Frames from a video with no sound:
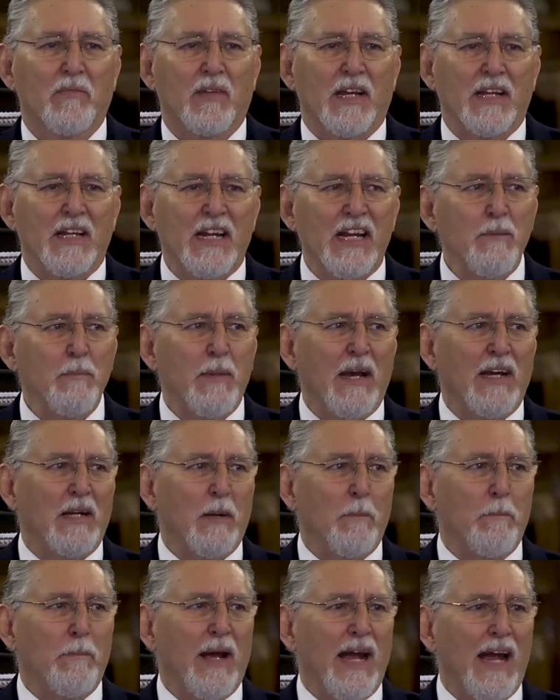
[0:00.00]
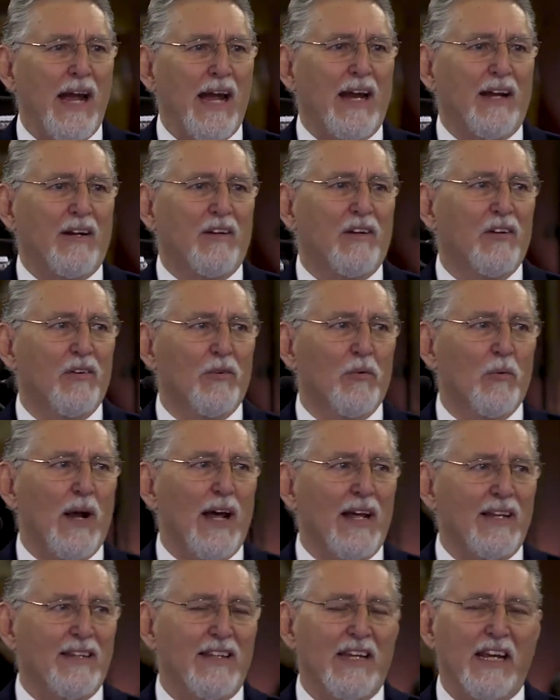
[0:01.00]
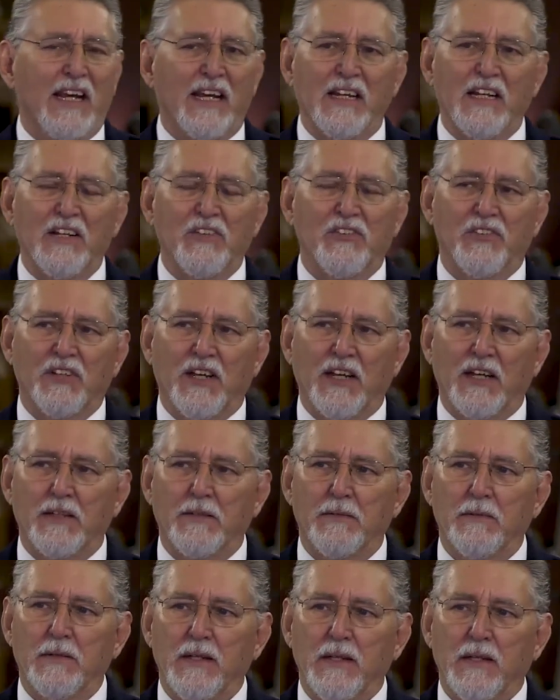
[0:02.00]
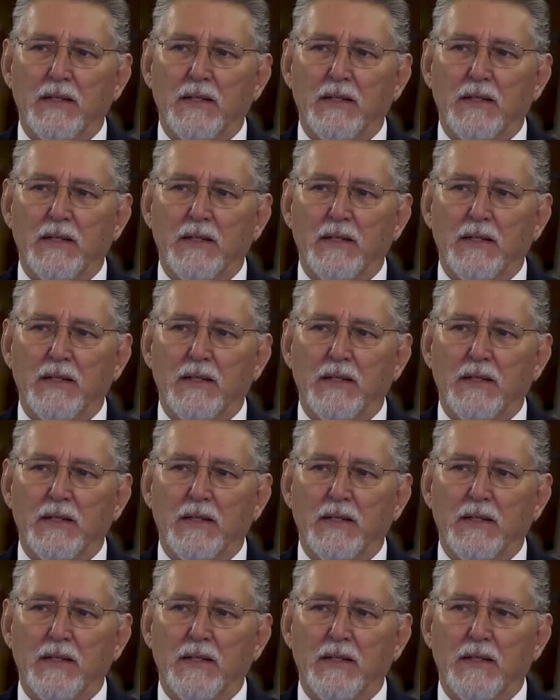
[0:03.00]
And he made a pact right then. He said,